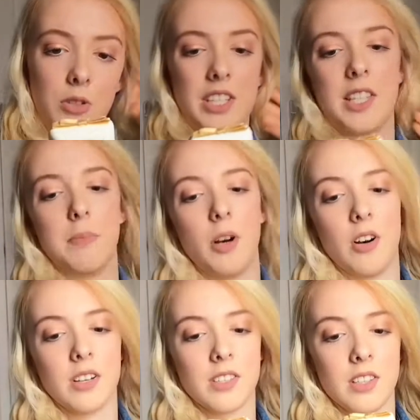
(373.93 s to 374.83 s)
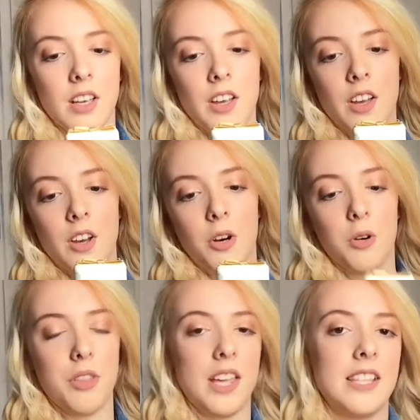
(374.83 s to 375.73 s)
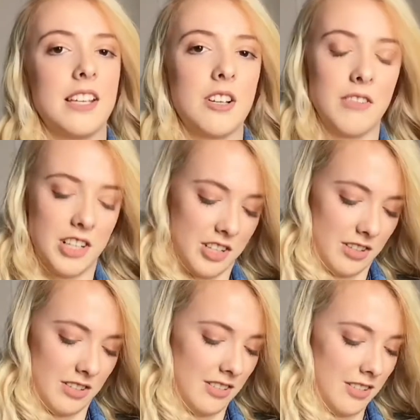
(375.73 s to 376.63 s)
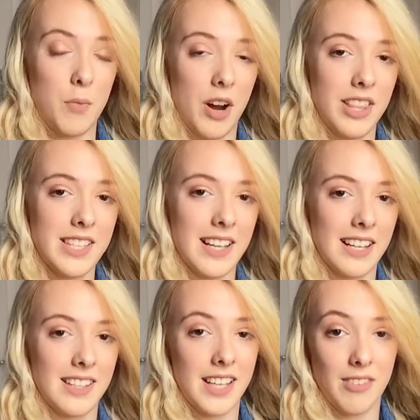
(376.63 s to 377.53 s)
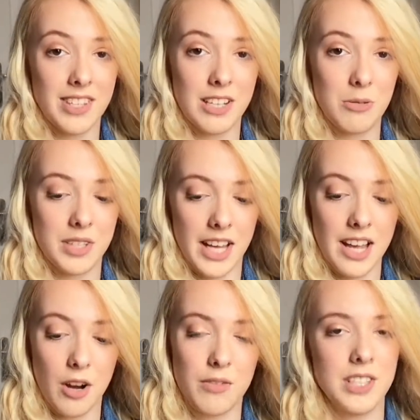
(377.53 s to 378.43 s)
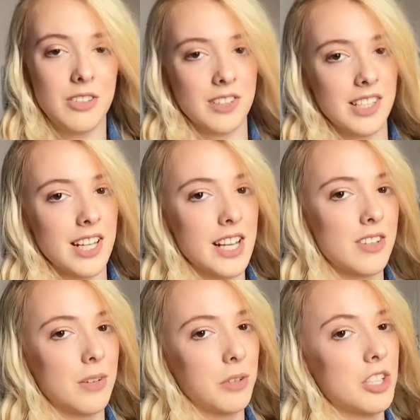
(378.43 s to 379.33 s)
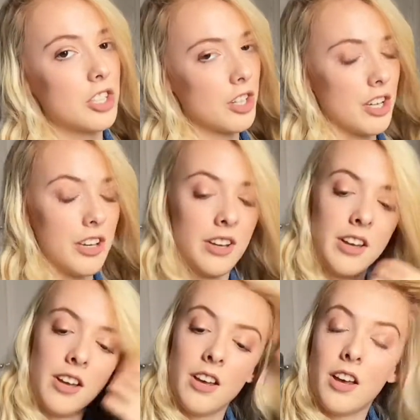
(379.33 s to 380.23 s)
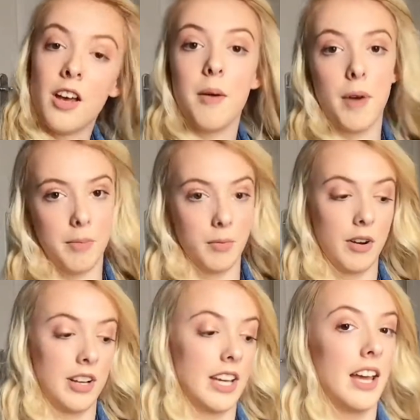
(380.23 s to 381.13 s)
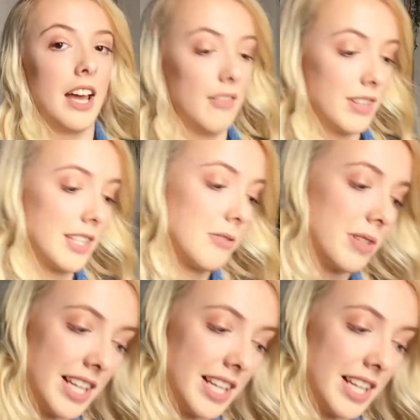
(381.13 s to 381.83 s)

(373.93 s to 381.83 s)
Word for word: or Disney Parks Authentic Original. I've been wearing this necklace every single day, obviously not today because I wanted to show you, but I've been wearing it every single